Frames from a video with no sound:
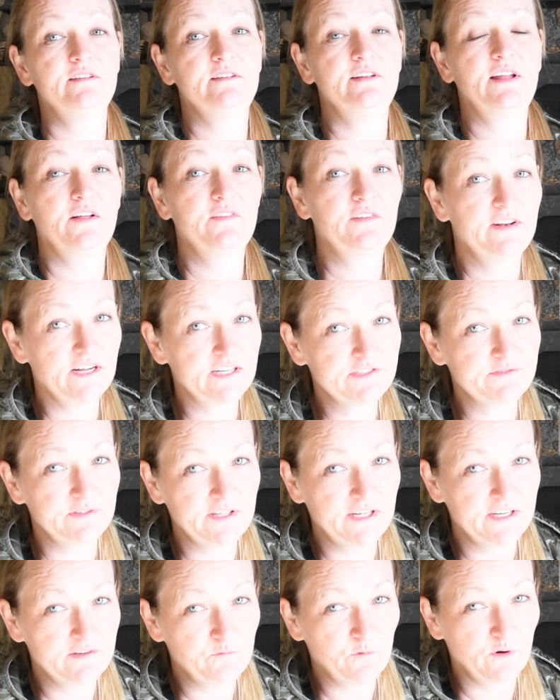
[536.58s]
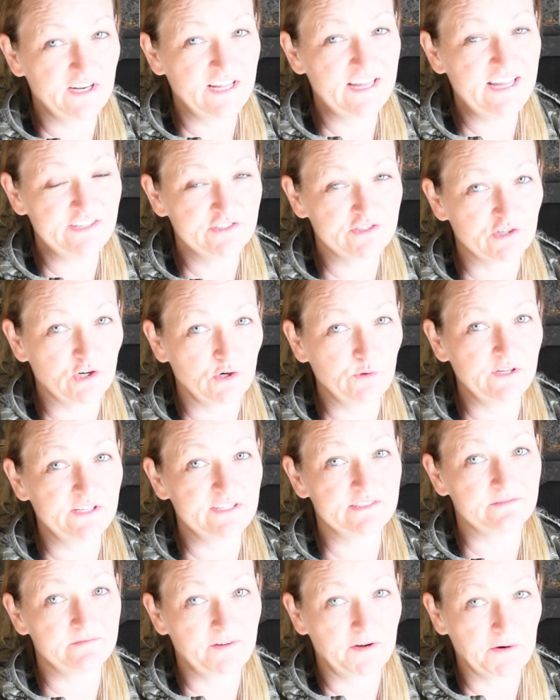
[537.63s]
Now, the next related one, heat stroke,
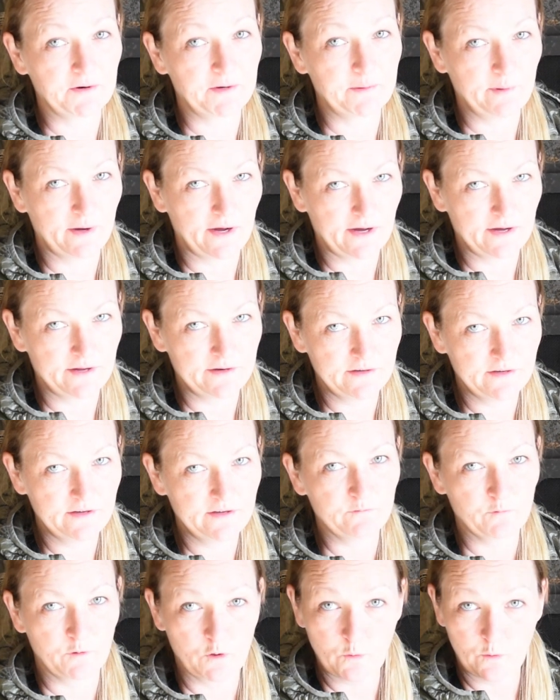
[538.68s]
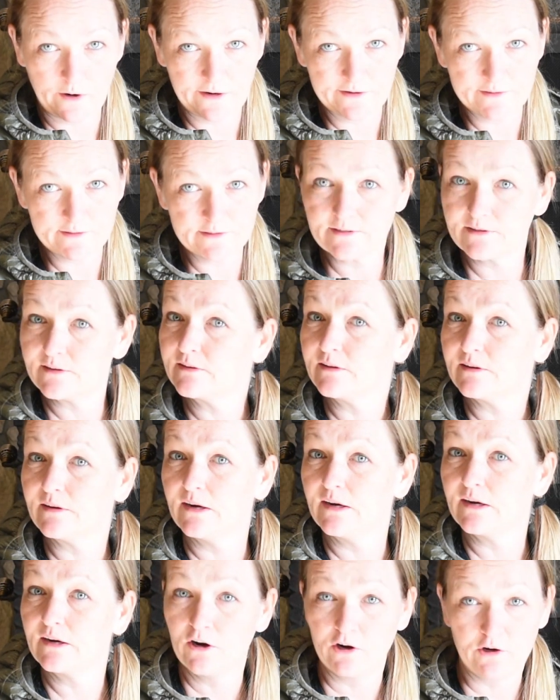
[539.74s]
is very bad. Requires
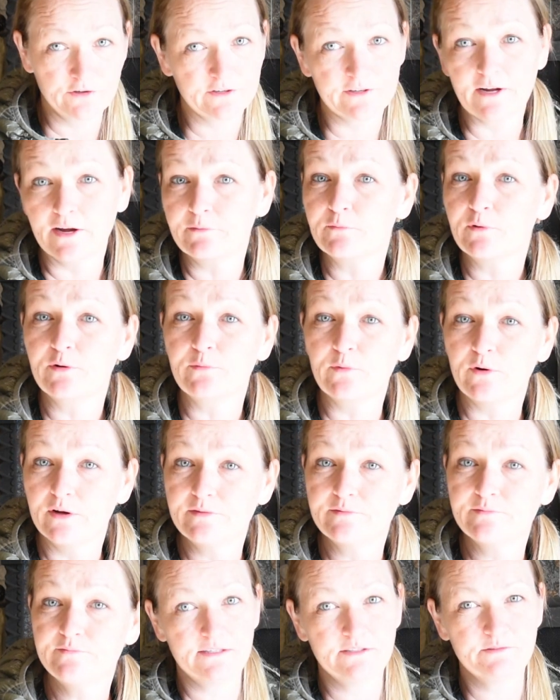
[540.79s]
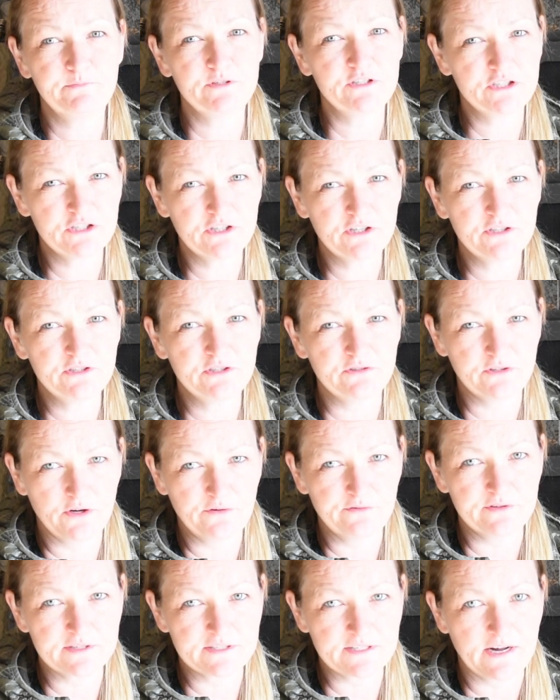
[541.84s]
a call to 911. Be sure to
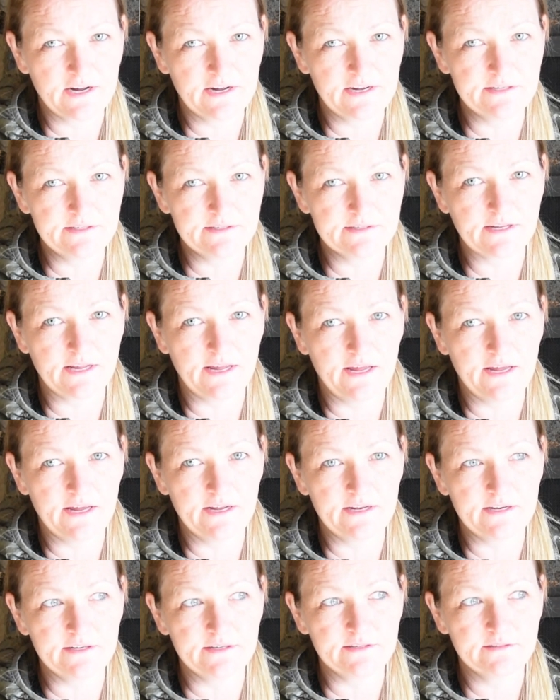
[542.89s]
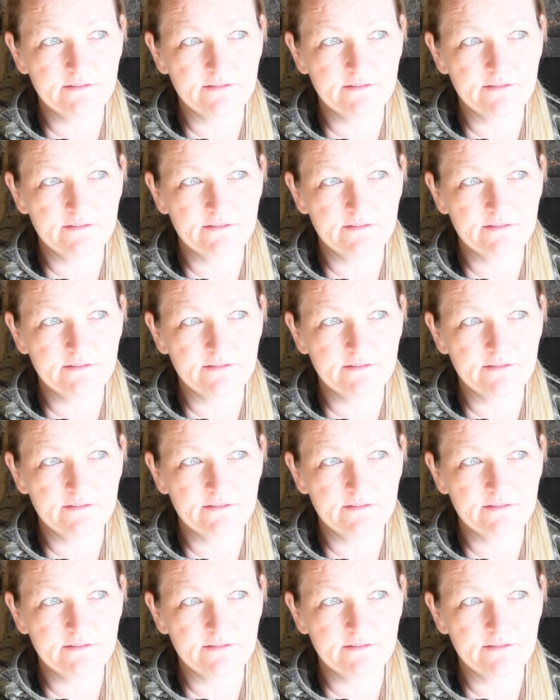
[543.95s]
know the signs and